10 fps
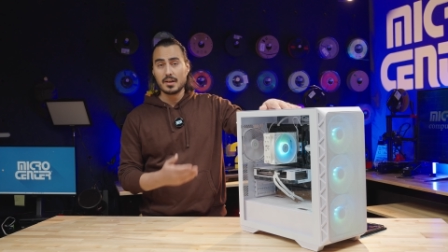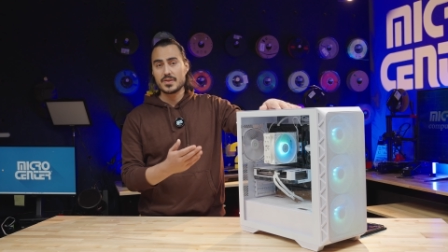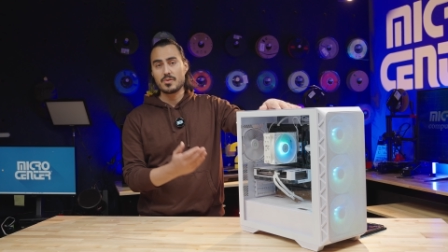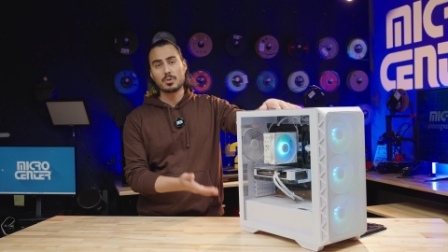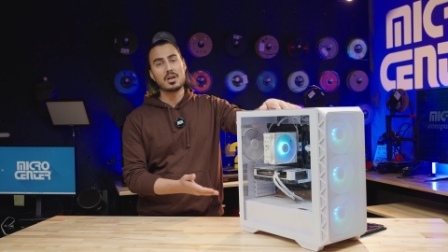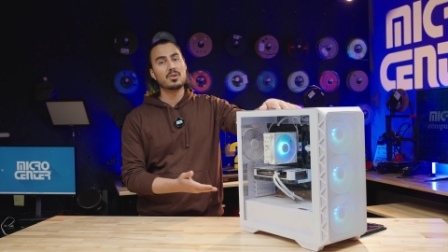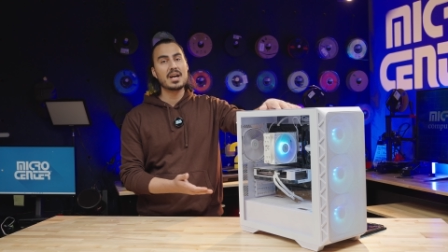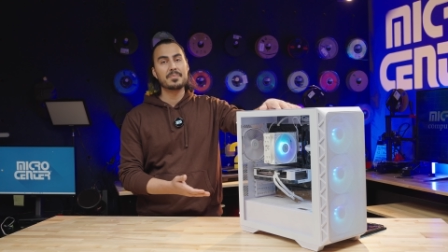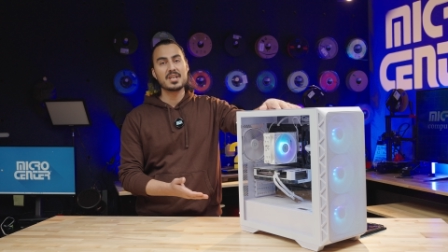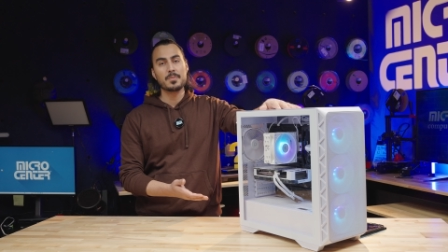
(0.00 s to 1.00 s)
So we're all
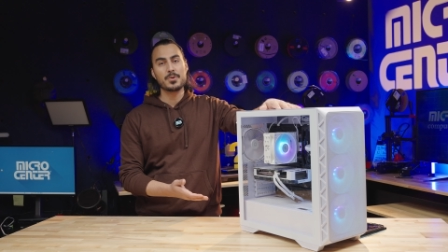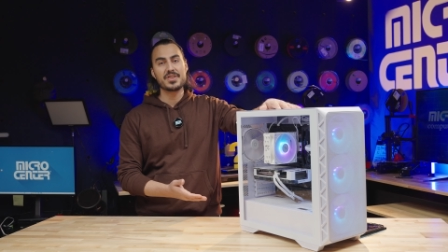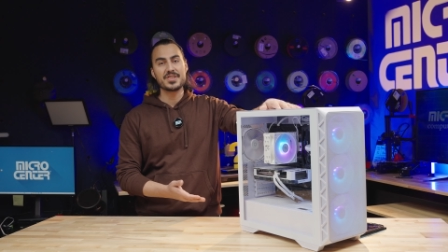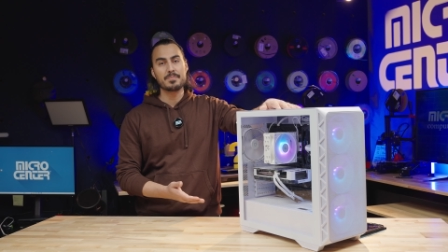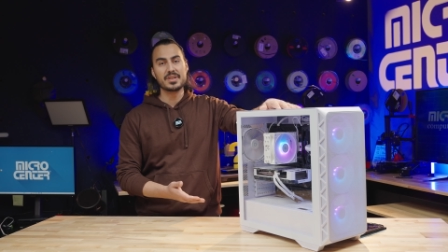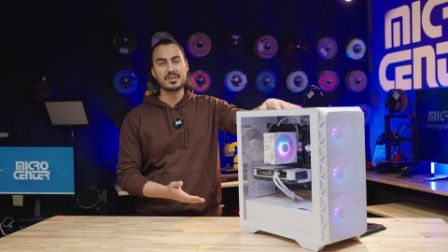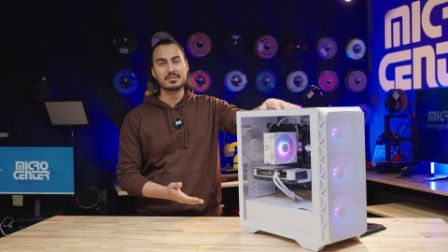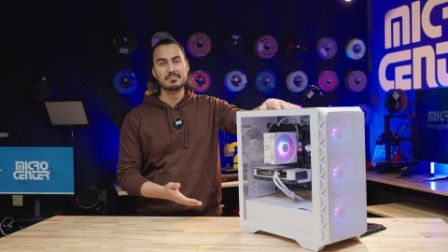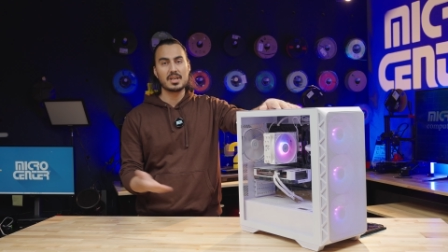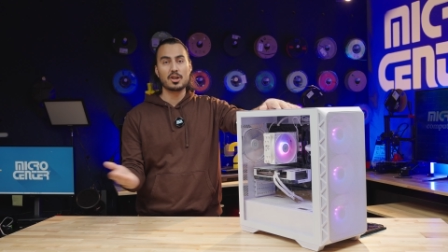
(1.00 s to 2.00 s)
wrapped up with this
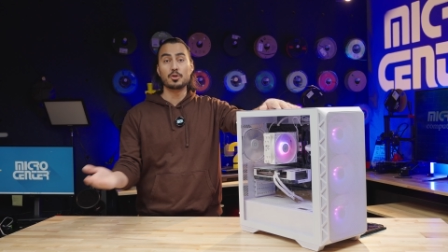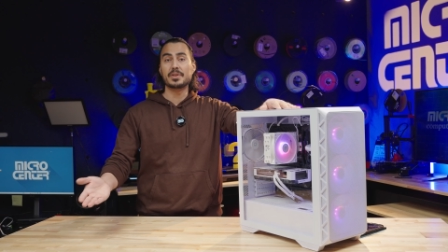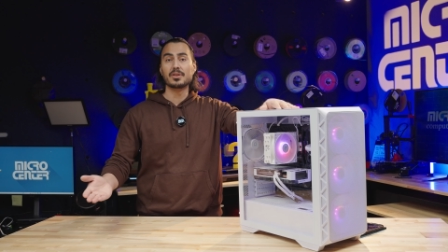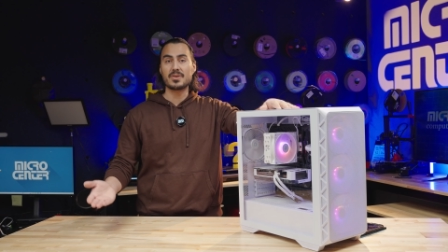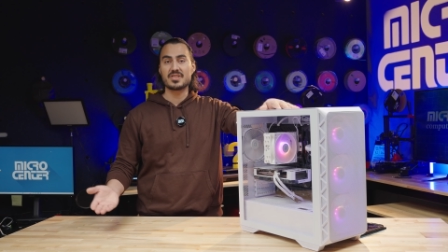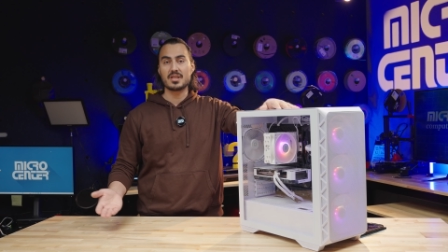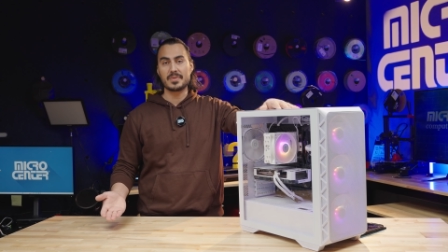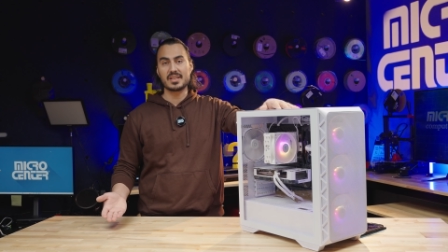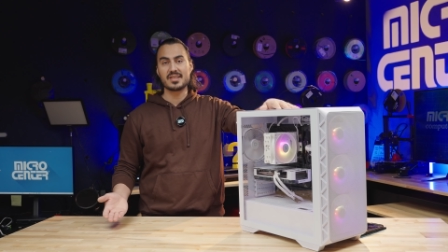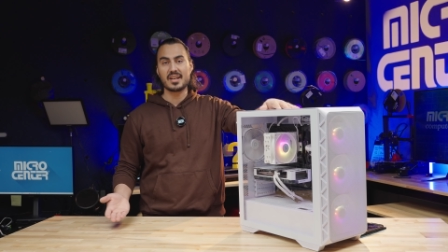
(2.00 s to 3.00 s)
build. I hope you learned
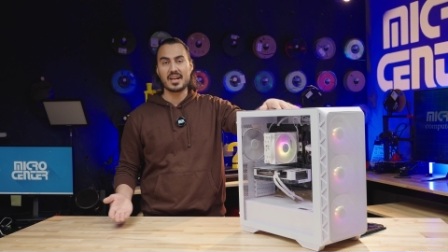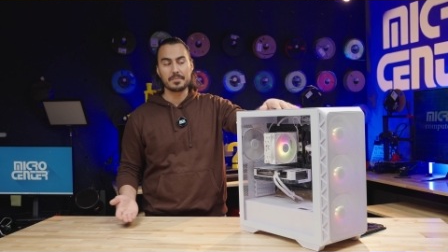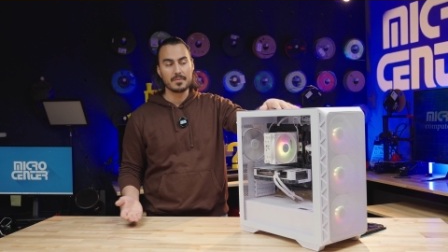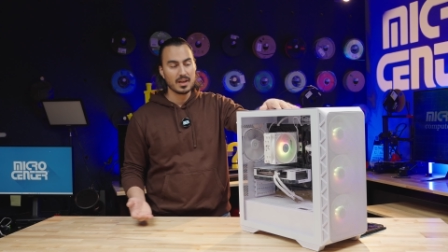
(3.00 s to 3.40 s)
something today.